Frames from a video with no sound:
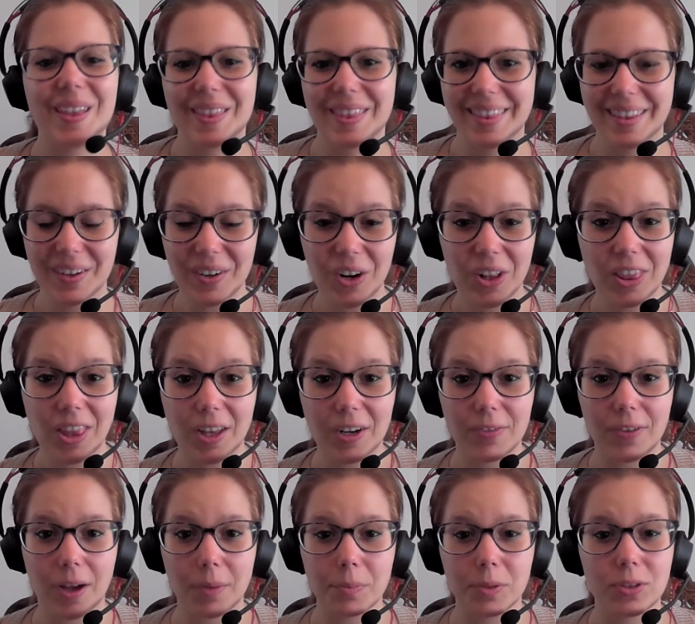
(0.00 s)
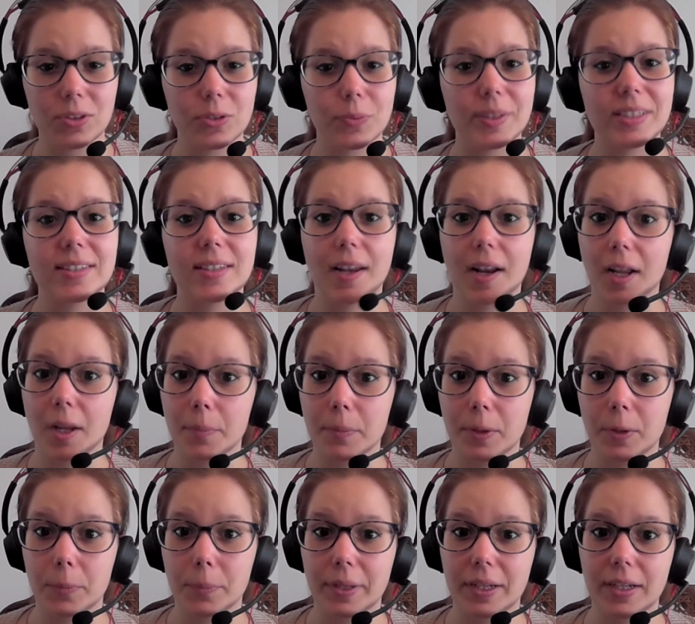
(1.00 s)
There are a lot of options when setting up
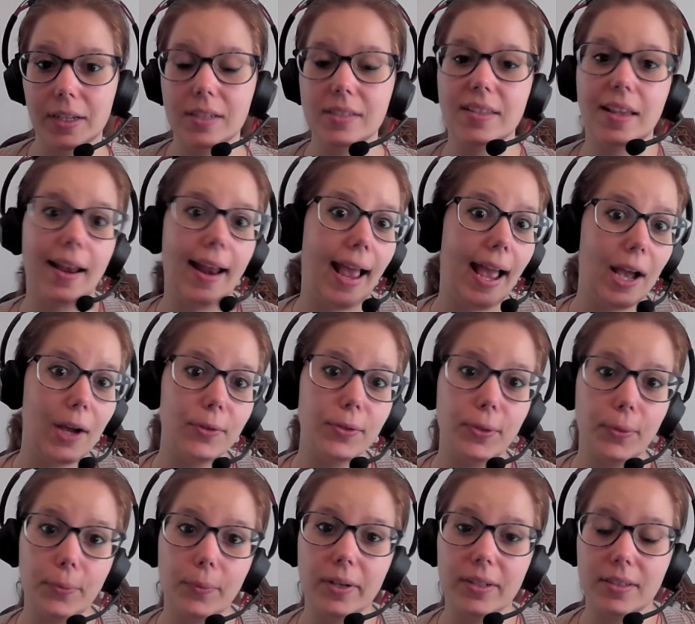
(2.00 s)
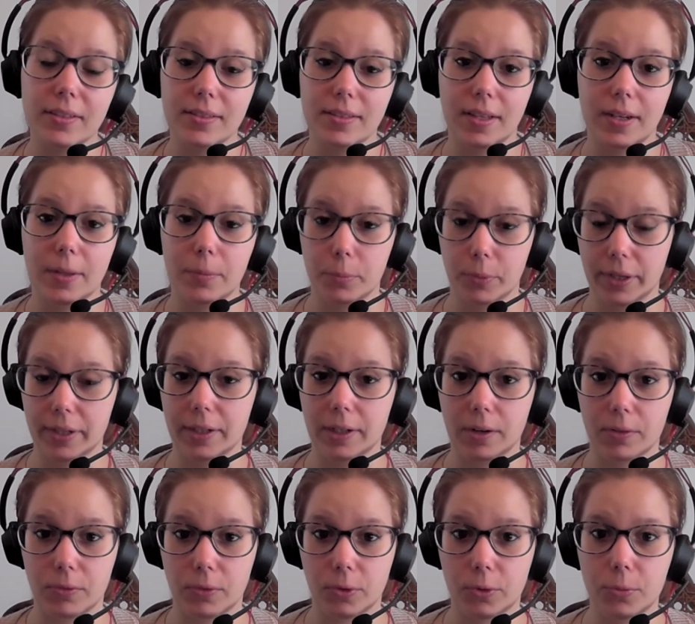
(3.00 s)
your meetings and how you want to set up
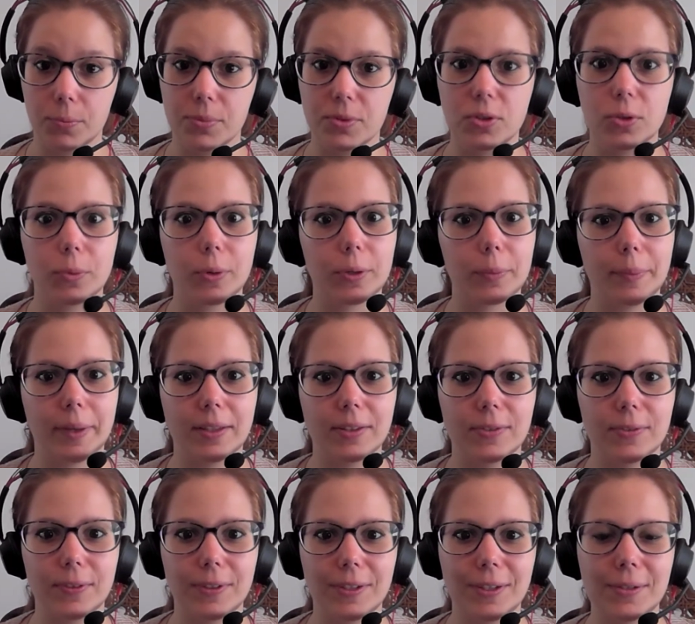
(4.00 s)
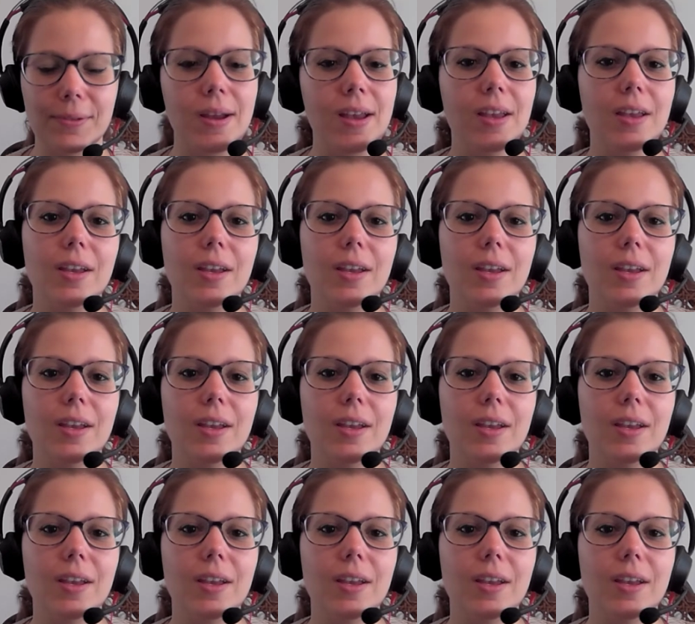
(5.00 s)
breakout rooms to work best for you.